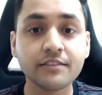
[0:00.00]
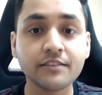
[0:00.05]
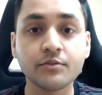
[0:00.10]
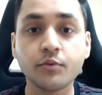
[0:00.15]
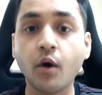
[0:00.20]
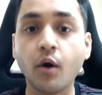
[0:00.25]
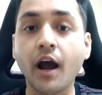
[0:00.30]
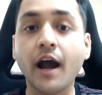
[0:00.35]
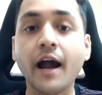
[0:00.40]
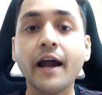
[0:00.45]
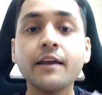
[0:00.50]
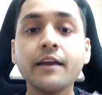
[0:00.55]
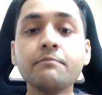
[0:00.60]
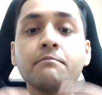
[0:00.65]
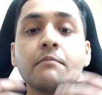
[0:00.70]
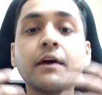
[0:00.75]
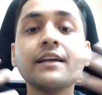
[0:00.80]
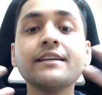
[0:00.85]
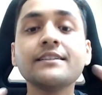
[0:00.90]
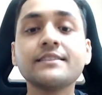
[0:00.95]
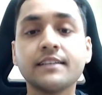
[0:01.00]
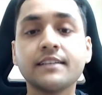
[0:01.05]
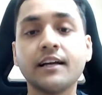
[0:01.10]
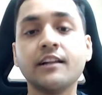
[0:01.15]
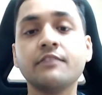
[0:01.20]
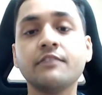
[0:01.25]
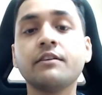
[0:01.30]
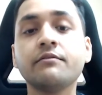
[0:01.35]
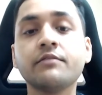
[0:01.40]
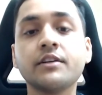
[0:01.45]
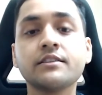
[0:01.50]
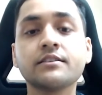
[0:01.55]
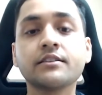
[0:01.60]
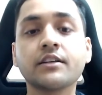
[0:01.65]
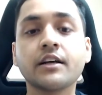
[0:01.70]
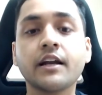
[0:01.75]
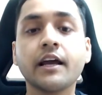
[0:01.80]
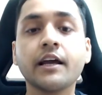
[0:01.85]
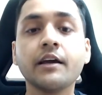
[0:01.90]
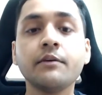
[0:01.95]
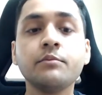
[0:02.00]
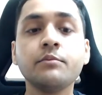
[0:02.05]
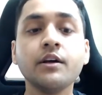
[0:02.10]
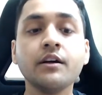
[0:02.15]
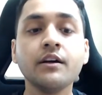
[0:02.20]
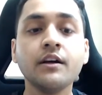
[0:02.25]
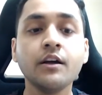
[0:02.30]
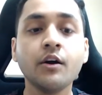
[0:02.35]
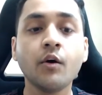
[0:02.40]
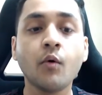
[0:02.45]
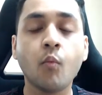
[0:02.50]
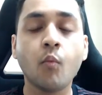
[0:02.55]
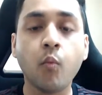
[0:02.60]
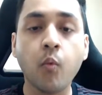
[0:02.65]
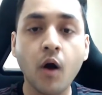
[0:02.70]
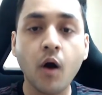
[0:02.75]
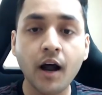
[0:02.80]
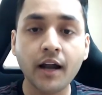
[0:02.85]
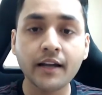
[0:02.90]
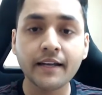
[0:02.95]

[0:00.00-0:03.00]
So I myself have described what